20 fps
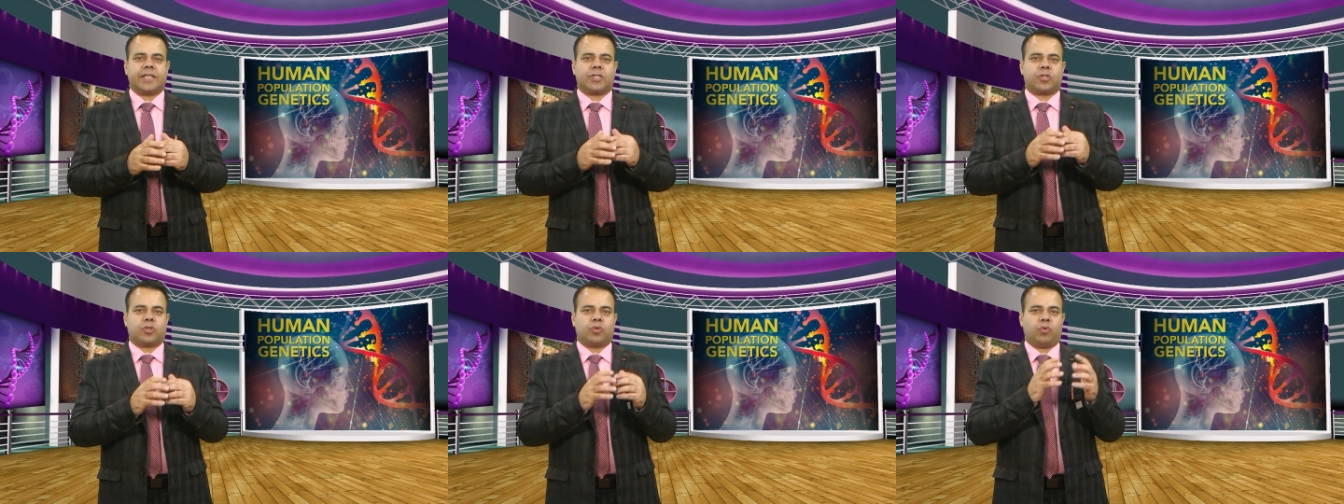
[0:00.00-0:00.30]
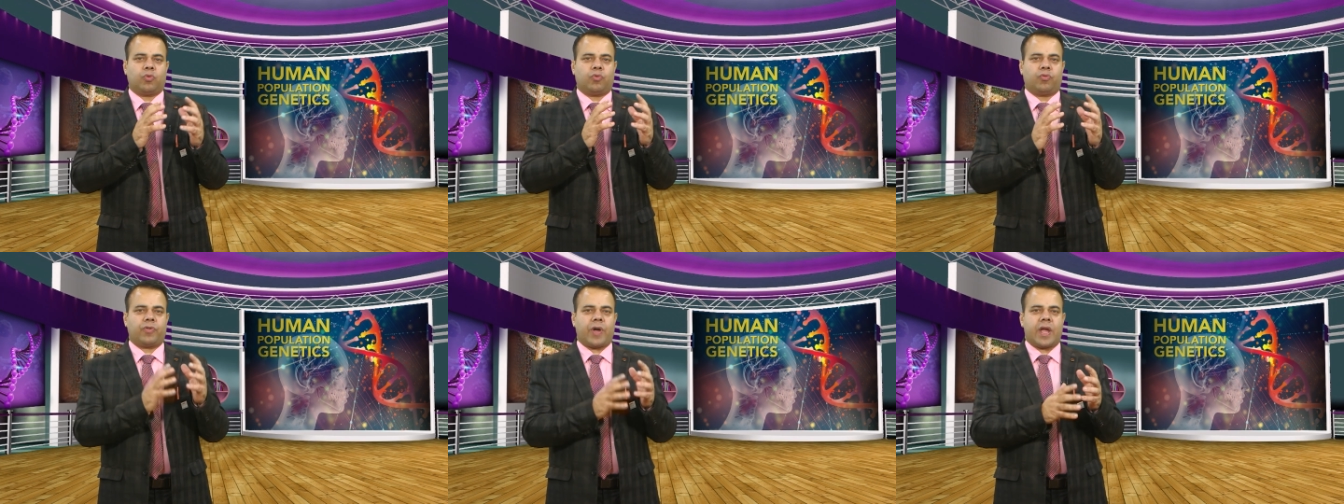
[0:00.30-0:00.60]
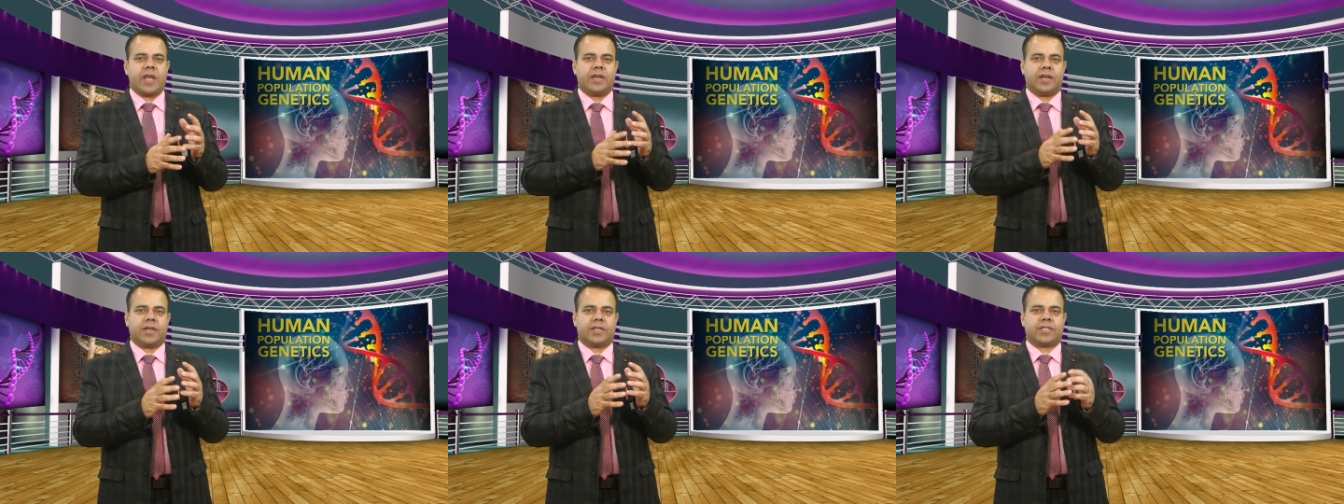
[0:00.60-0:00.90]
to
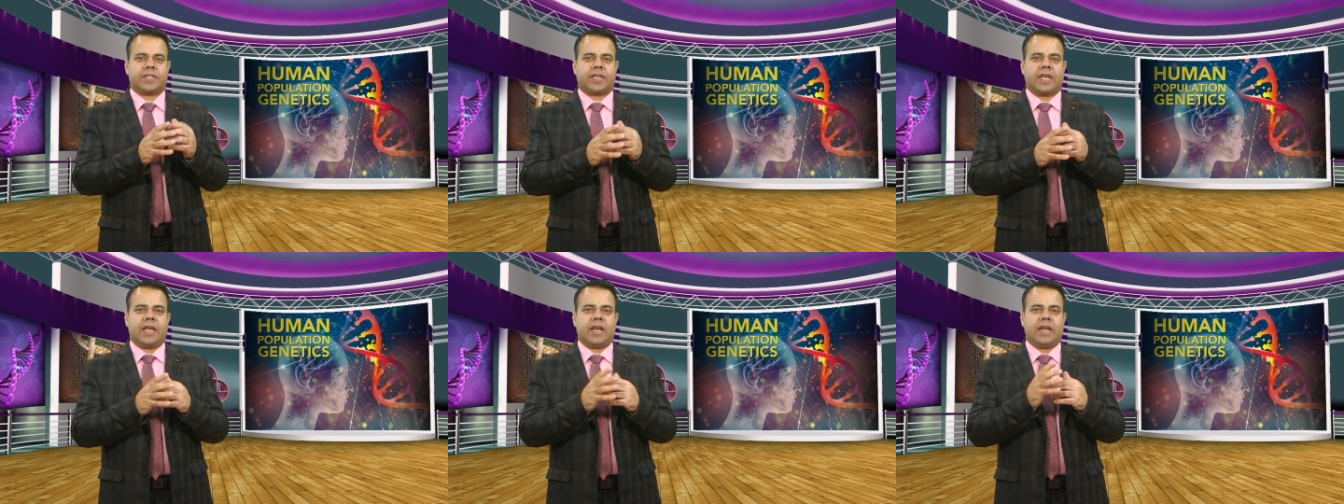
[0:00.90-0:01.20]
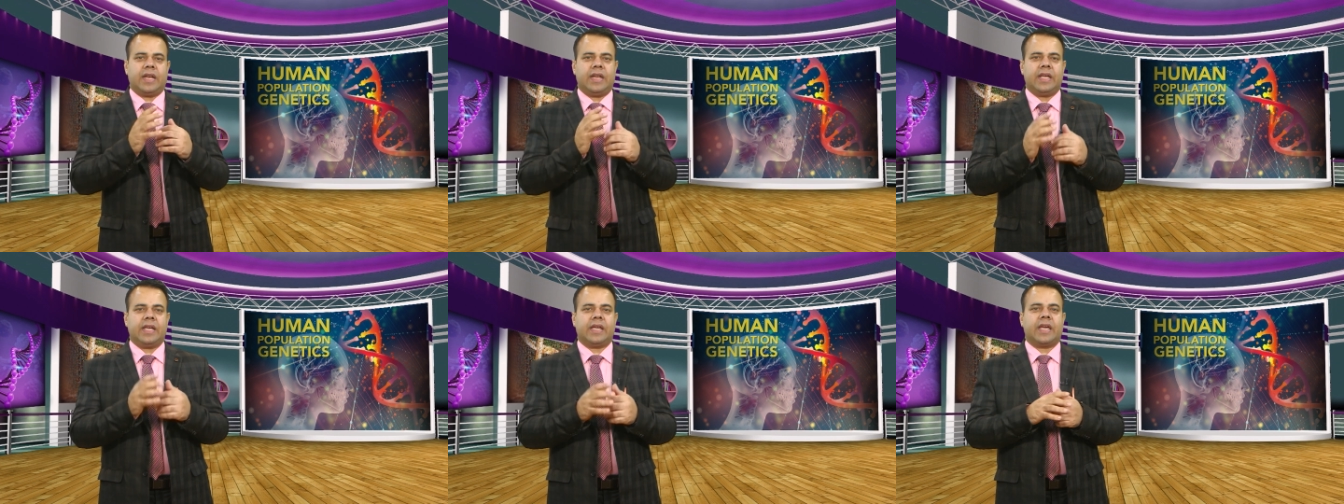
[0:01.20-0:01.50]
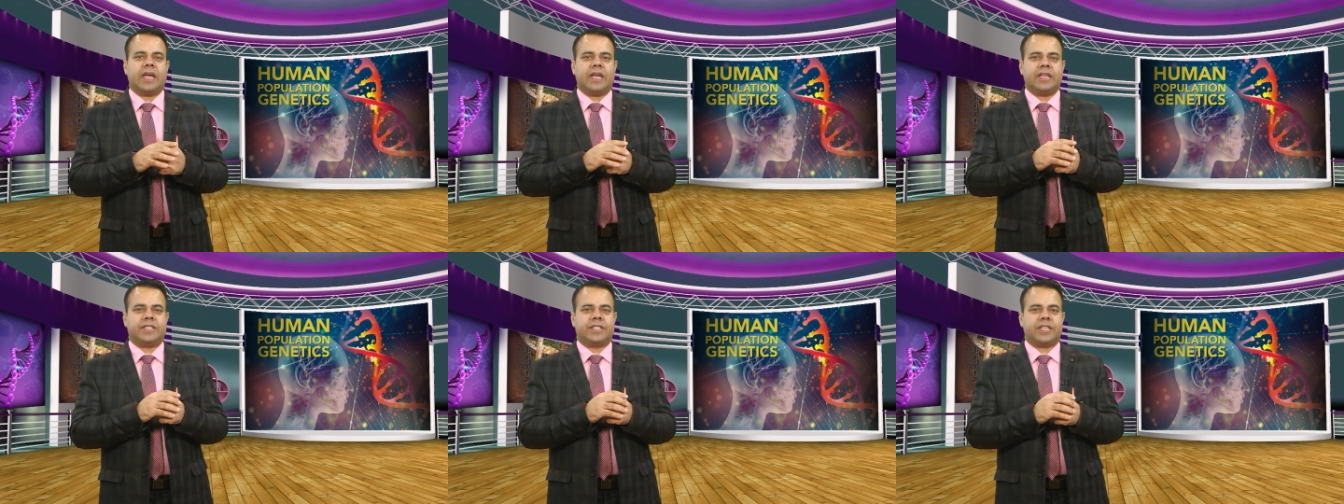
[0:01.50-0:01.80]
finer scale
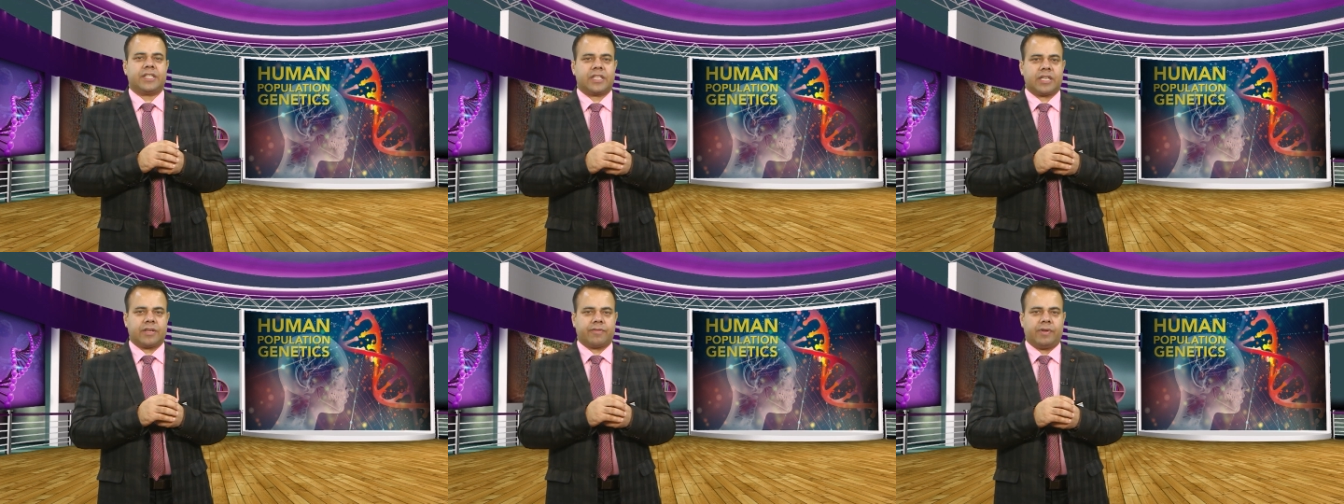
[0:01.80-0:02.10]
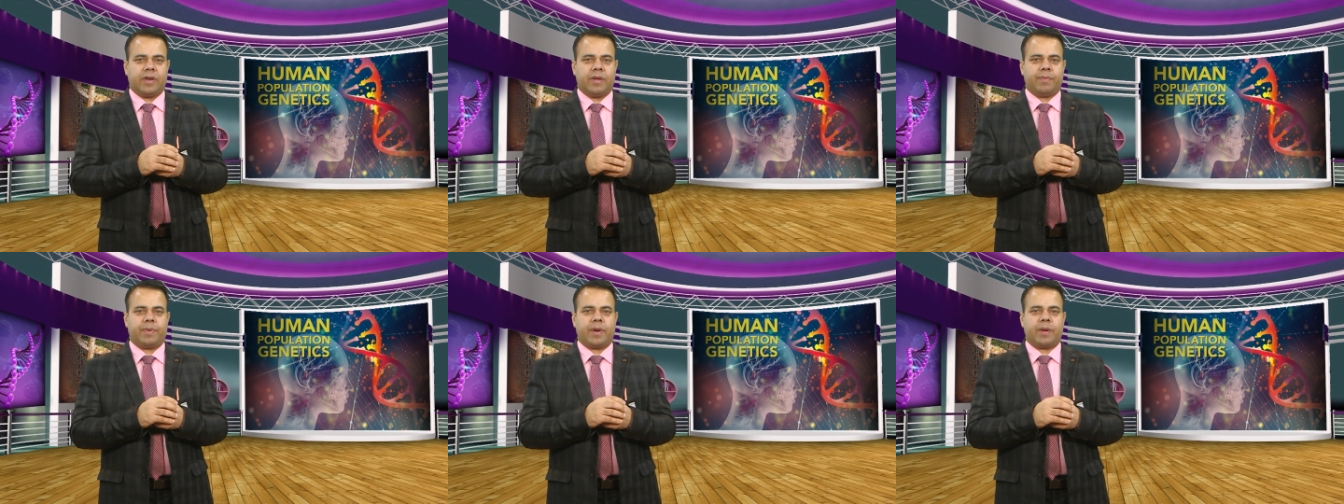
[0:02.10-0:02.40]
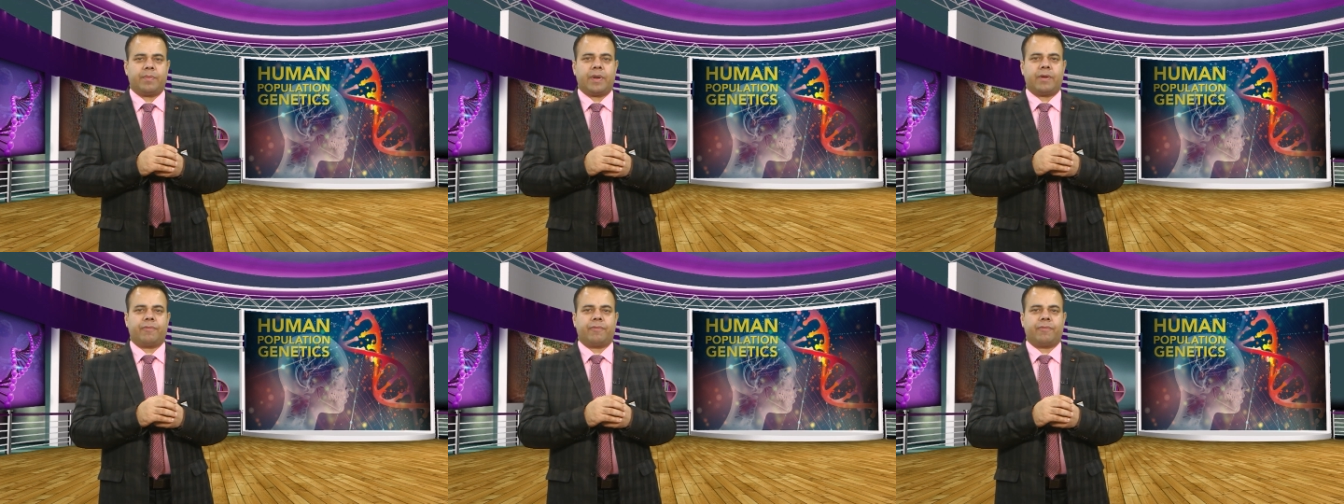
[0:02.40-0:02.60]
linkage disequilibrium